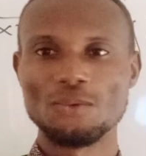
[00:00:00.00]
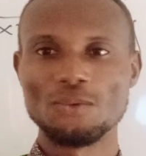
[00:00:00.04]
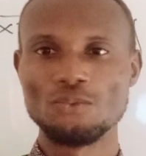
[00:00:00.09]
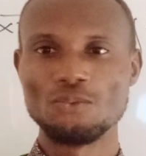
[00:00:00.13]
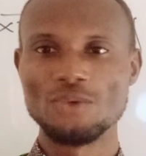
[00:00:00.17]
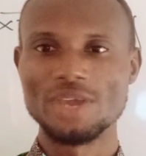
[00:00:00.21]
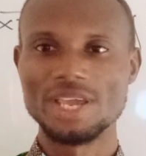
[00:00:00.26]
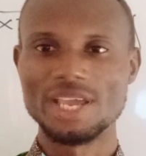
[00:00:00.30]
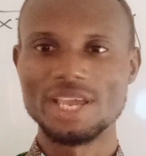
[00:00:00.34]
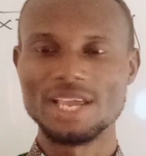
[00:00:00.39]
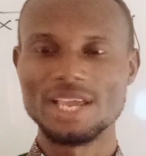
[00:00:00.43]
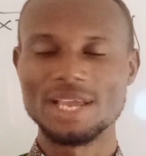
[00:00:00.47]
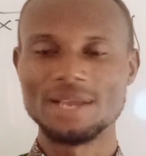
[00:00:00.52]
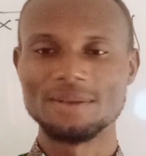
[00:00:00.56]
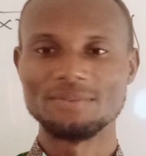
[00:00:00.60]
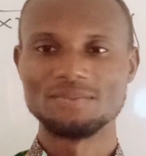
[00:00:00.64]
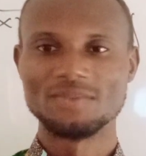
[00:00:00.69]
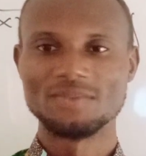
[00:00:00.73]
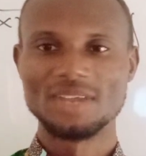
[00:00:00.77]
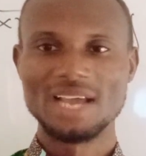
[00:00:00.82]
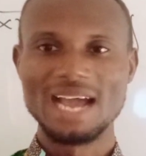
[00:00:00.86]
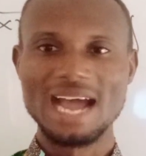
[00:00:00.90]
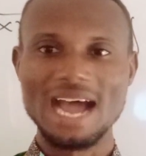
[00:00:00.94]
we
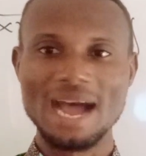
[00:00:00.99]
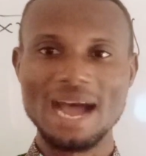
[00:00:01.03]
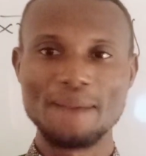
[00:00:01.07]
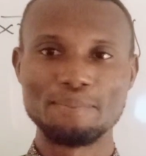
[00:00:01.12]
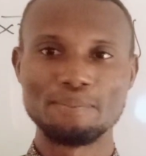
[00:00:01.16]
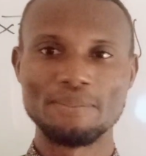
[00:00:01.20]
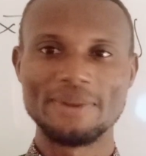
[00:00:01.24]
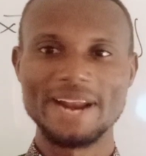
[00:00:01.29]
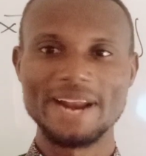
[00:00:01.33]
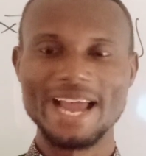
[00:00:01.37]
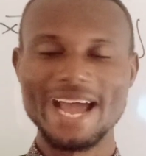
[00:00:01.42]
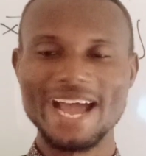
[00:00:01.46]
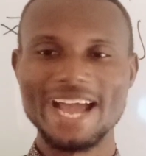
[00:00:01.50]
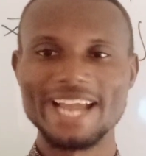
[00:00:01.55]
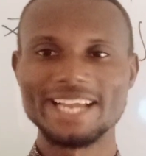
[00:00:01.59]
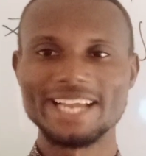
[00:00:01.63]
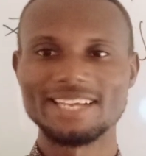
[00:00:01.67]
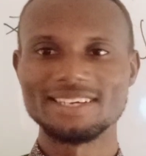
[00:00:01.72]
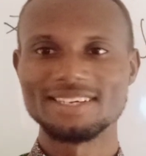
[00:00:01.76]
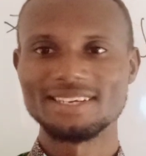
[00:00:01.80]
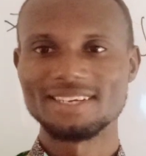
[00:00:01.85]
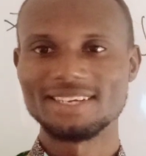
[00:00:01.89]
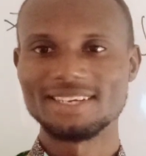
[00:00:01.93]

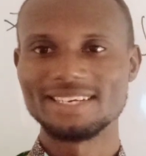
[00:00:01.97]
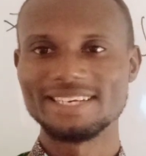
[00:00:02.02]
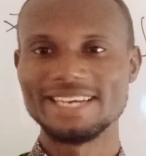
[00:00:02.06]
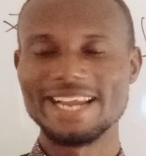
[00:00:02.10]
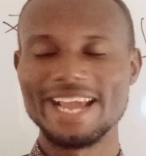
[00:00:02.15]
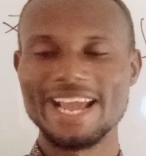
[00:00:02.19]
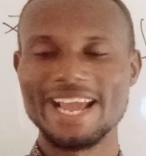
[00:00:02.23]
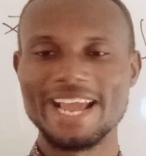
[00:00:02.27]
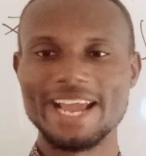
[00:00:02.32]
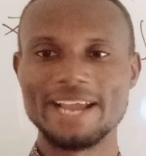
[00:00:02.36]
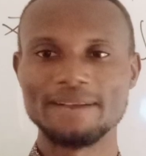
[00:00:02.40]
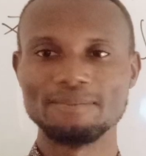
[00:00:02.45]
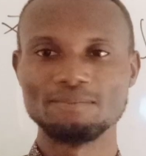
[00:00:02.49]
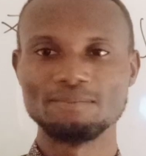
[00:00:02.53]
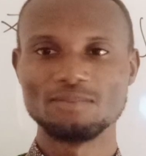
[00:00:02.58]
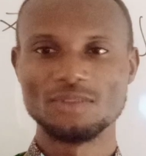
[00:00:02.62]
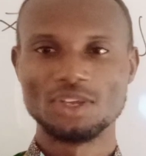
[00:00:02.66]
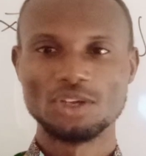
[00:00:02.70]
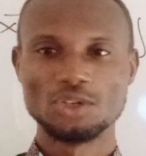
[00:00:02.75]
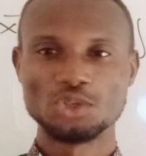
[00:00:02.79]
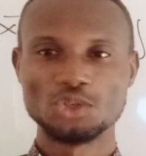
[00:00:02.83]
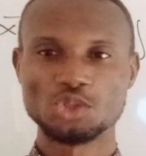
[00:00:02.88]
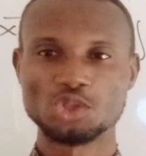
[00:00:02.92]
apply the
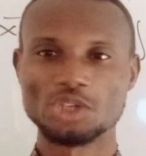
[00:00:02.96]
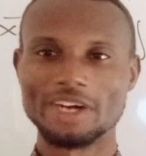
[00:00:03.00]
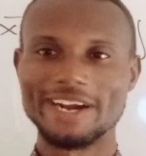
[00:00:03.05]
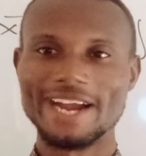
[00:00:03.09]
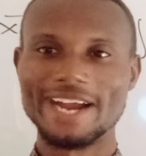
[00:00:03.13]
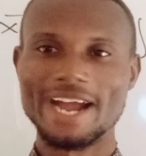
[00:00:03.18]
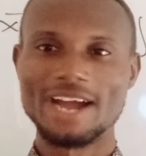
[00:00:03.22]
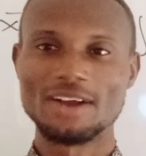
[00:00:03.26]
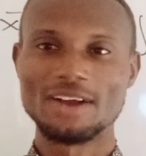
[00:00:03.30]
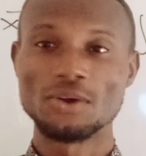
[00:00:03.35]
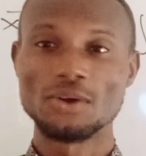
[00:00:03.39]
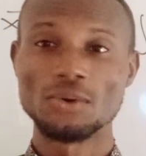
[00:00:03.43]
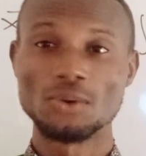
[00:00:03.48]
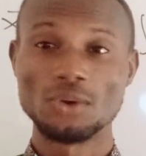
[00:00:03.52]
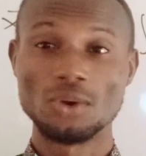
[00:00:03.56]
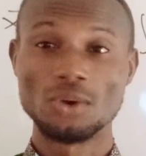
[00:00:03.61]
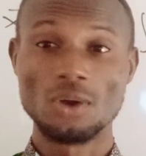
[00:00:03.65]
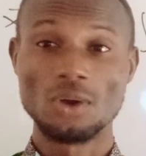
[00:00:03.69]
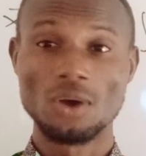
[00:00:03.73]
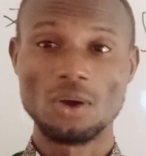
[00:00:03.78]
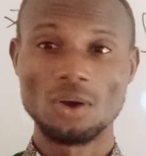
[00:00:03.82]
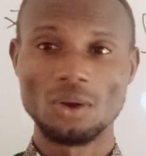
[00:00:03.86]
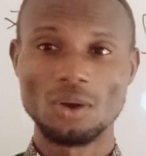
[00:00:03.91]
triangle
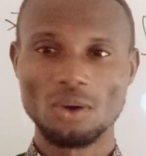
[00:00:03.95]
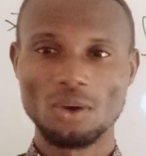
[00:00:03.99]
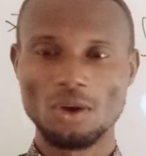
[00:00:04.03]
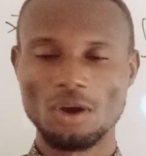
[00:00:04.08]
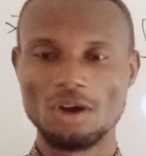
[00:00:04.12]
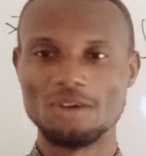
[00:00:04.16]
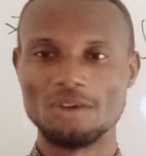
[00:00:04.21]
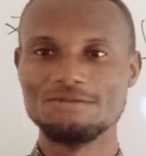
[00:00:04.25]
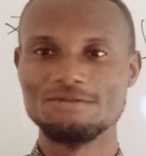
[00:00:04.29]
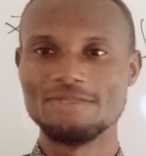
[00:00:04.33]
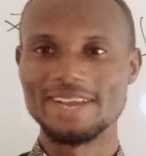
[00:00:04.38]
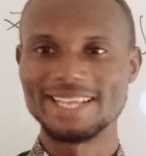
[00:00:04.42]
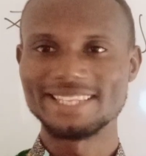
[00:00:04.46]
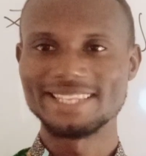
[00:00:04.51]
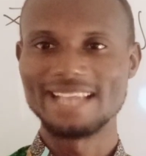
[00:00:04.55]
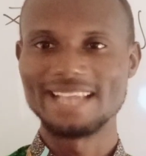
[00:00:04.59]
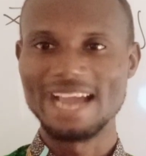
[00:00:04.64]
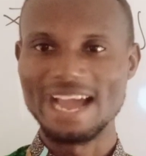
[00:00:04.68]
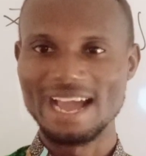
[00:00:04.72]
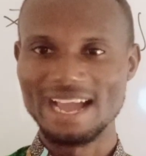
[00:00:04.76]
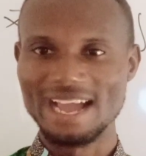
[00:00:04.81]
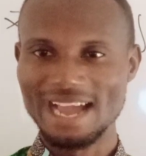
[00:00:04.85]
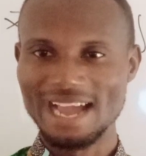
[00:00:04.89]
law of
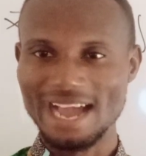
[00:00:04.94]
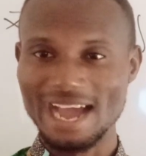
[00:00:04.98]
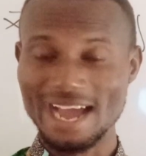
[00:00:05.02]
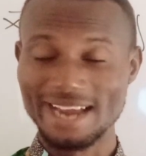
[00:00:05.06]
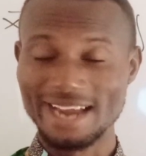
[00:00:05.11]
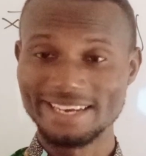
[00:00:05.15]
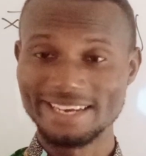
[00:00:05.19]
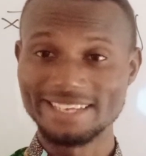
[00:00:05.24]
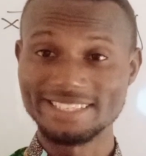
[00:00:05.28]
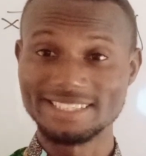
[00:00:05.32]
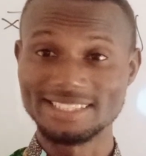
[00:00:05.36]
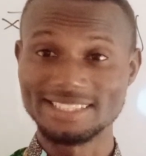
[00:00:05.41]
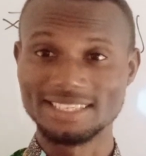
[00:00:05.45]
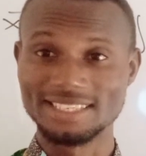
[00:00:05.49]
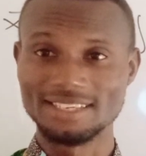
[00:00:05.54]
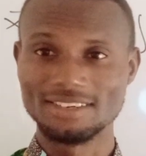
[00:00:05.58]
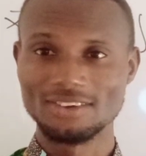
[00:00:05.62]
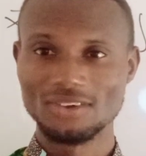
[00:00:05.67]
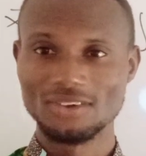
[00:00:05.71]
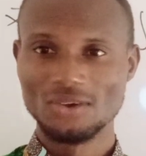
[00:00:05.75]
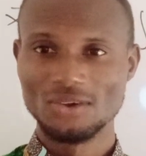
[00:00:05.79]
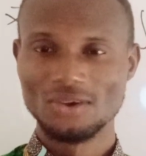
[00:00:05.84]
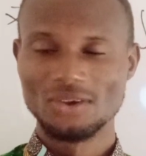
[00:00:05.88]
vector
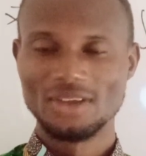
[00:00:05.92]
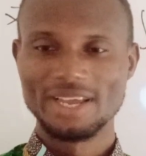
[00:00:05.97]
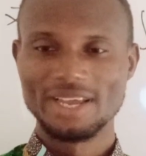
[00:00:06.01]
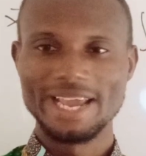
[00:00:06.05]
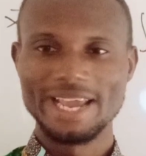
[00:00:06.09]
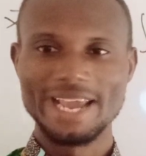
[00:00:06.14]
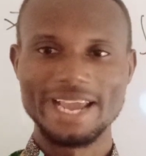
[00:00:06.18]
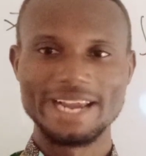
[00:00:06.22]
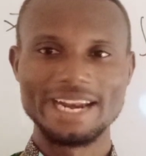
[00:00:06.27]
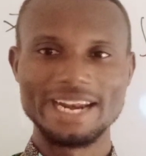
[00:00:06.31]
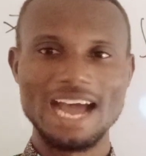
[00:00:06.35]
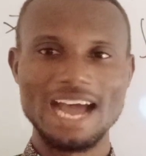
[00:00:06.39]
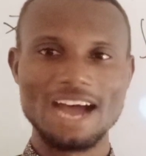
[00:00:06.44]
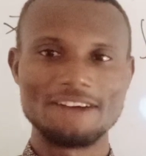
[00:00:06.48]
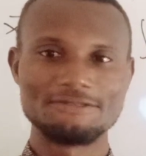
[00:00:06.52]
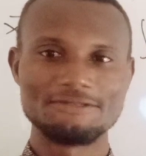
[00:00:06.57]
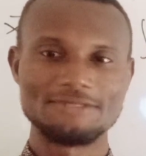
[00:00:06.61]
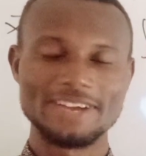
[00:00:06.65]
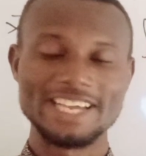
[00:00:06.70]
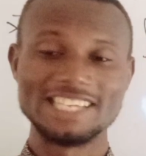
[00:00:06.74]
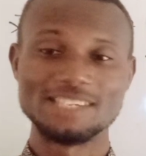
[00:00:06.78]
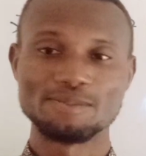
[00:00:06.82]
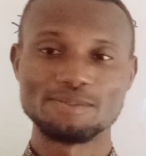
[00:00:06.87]
addition. And
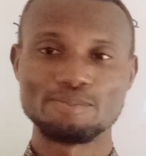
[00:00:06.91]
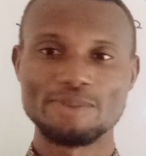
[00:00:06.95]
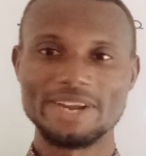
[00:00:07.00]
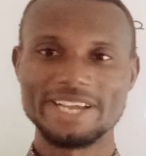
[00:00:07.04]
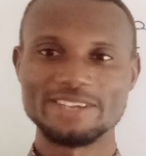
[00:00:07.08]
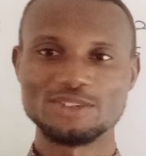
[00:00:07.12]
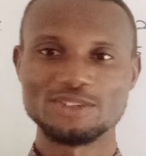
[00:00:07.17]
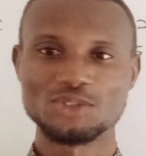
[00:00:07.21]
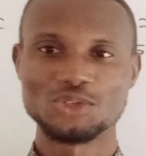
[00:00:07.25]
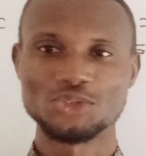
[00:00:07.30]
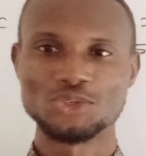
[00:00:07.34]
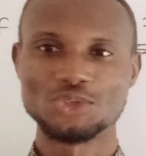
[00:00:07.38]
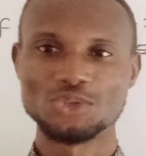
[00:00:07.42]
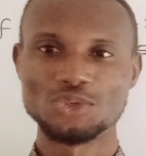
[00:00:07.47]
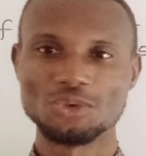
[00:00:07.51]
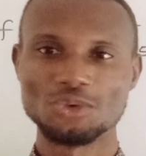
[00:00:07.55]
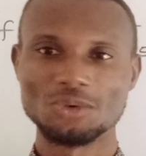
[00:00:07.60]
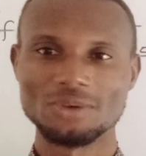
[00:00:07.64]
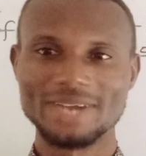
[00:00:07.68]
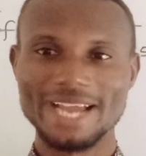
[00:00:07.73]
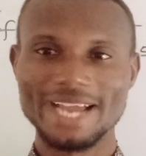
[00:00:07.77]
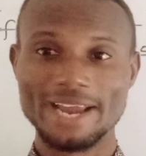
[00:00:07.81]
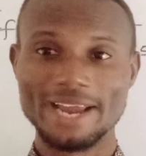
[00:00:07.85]
I've explained to
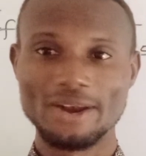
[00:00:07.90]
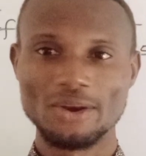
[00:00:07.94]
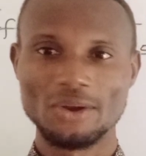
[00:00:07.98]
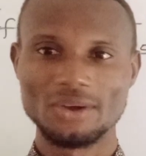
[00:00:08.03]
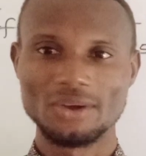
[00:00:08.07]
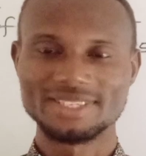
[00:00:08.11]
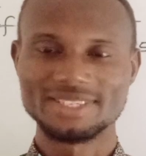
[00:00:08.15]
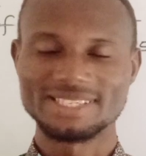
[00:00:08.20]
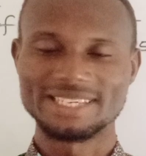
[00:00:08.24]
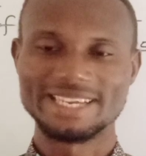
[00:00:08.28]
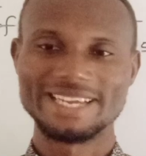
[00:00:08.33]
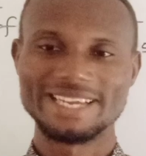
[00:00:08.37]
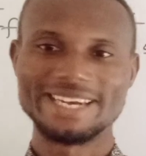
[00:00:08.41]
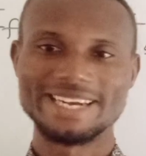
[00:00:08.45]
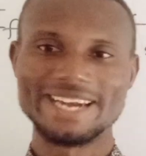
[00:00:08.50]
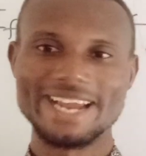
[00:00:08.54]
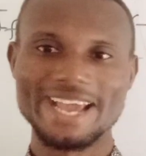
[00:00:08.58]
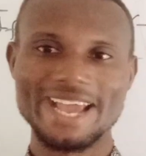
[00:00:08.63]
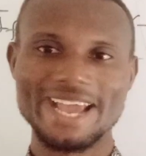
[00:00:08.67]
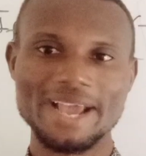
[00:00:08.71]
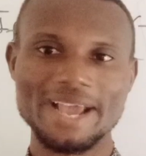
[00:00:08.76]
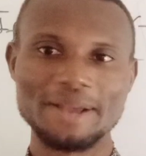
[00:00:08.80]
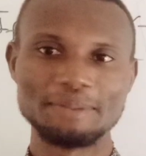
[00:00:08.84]
you a lot in
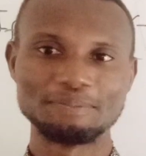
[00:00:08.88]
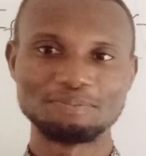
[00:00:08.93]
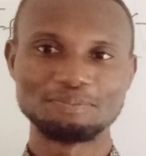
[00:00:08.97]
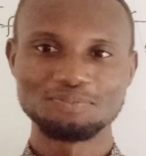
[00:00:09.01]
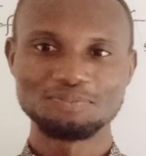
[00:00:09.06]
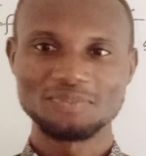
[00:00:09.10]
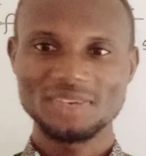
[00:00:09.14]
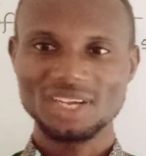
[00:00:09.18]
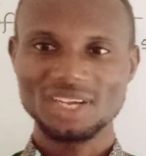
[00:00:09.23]
the